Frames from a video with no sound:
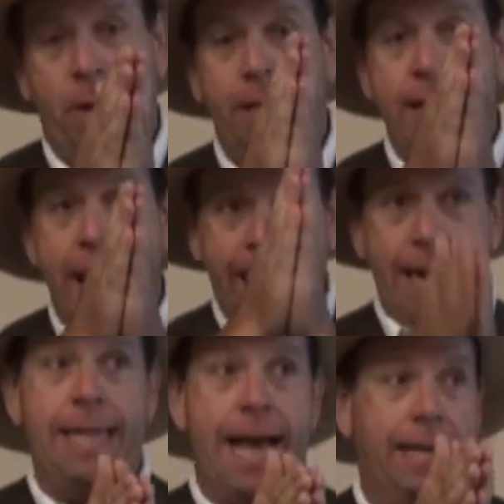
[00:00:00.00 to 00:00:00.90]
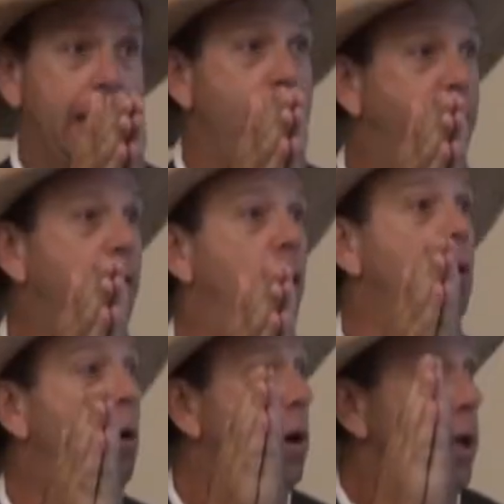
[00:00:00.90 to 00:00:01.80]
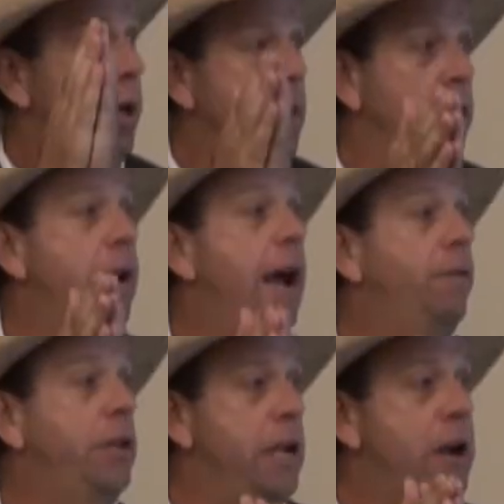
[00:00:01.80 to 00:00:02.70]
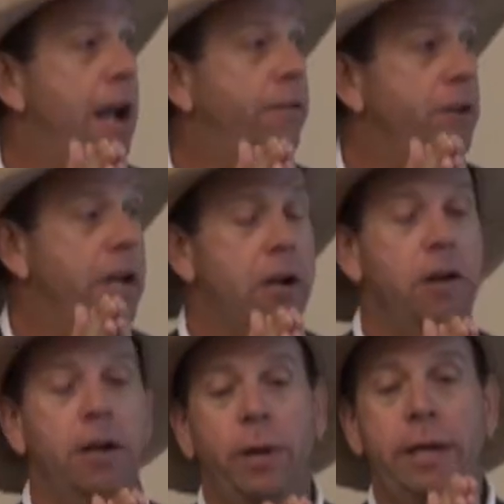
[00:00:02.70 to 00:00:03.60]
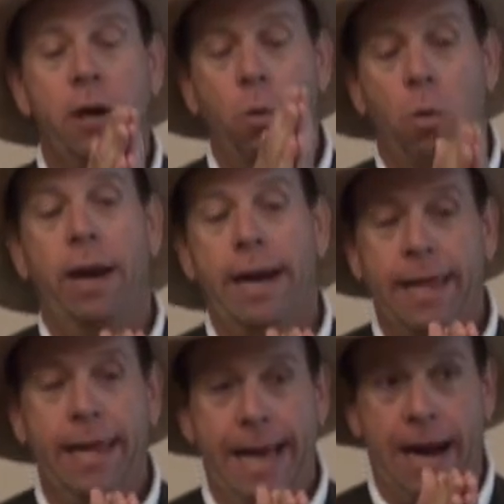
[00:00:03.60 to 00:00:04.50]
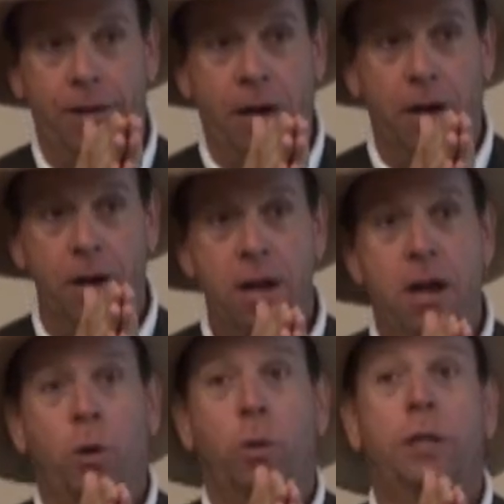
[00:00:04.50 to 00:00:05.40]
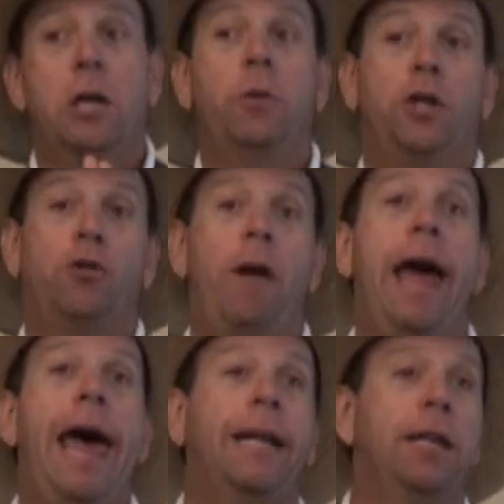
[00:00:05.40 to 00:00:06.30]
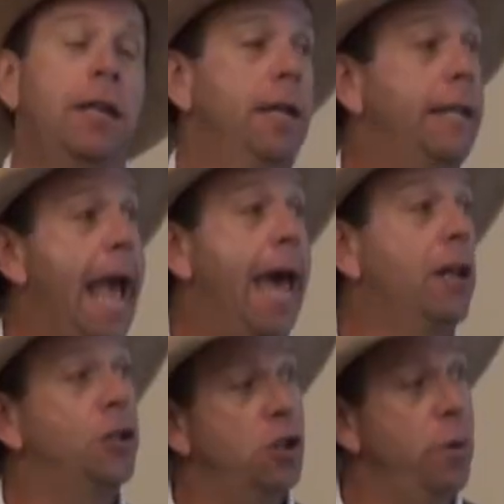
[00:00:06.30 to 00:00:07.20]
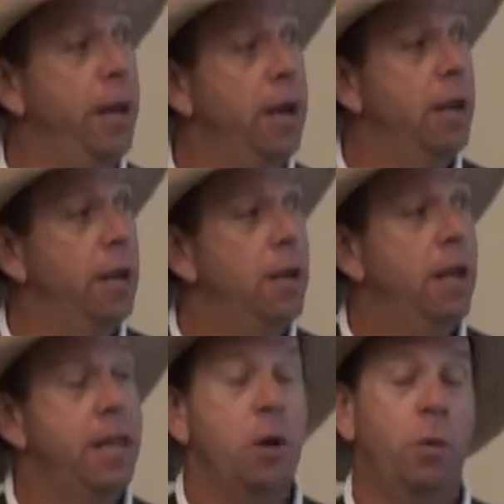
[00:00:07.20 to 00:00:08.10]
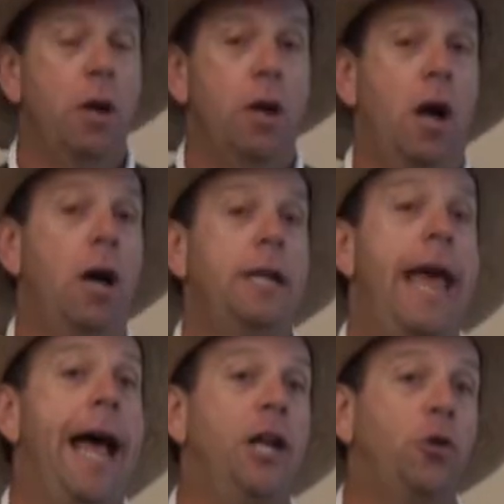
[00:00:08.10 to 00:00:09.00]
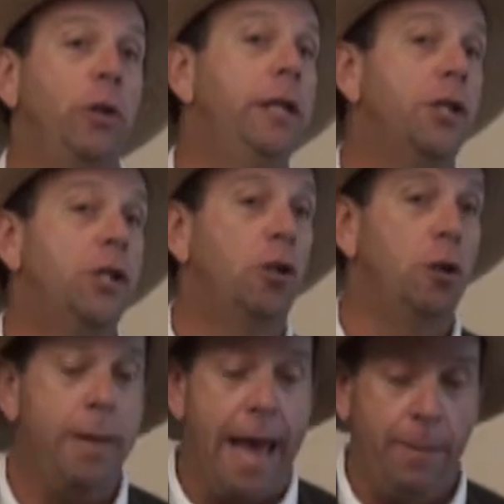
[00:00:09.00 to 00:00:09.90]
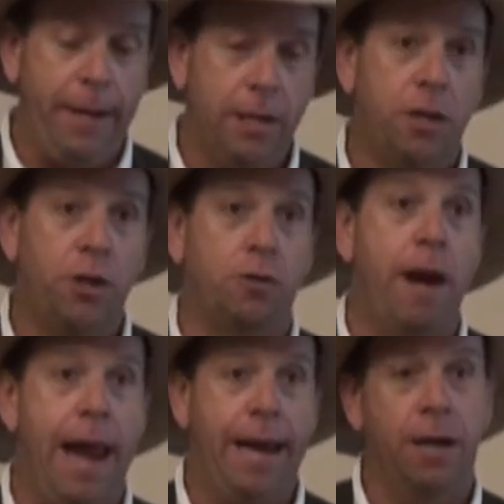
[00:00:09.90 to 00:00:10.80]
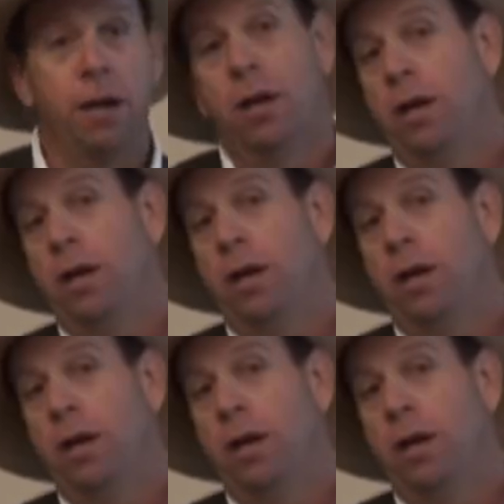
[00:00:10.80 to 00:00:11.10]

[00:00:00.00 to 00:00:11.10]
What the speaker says: and taking that same photo year after year after year. And we didn't want anything out there that was going to attract cattle to it and that would unnaturally disturb that piece of terrain